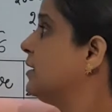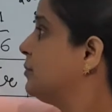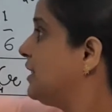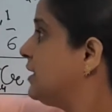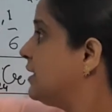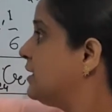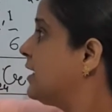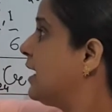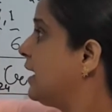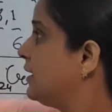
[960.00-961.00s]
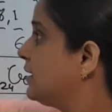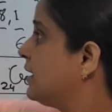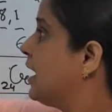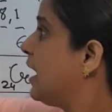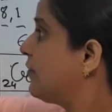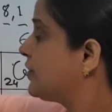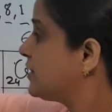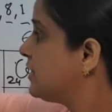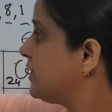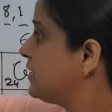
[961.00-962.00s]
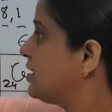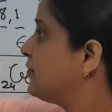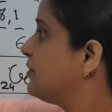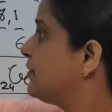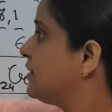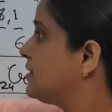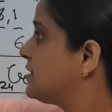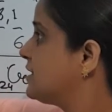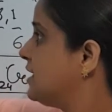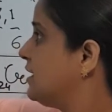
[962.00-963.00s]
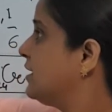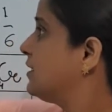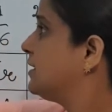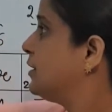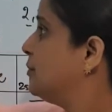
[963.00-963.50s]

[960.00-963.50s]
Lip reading: period. And after the lithium, we will see that